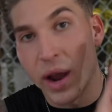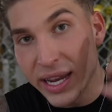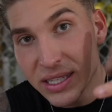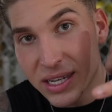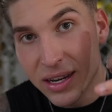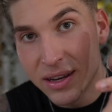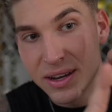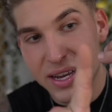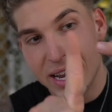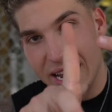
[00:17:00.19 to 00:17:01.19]
weight,
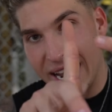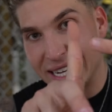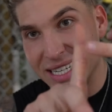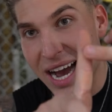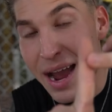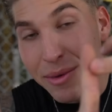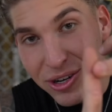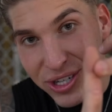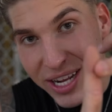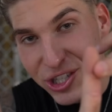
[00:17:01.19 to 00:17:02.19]
in time under
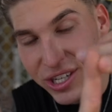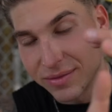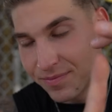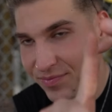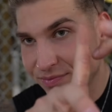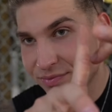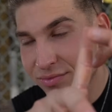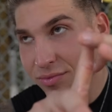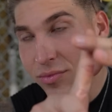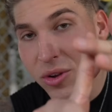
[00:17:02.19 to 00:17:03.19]
tension,
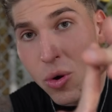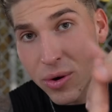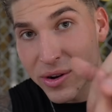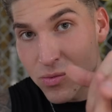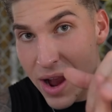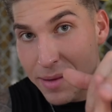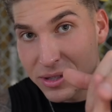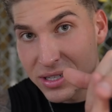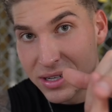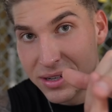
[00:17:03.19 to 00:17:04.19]
or in
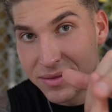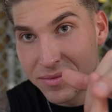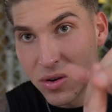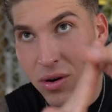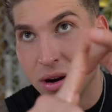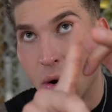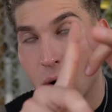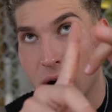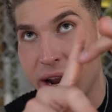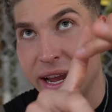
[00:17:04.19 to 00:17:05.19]
reps,
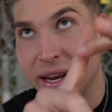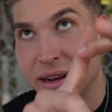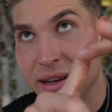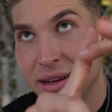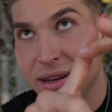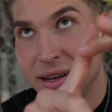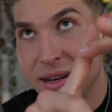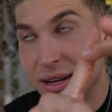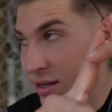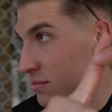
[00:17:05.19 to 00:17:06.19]
or in
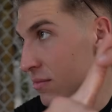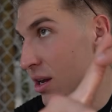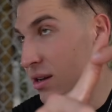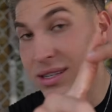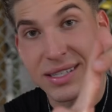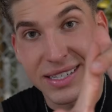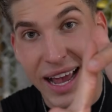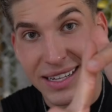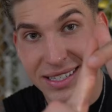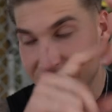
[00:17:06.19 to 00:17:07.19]
uh,
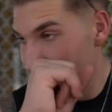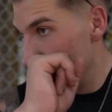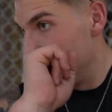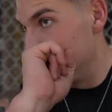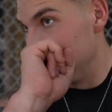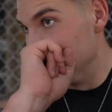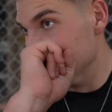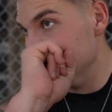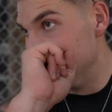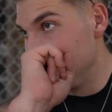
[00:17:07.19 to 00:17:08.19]
sets.
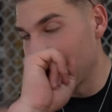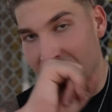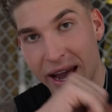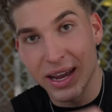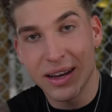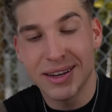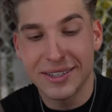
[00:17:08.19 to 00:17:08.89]
Okay?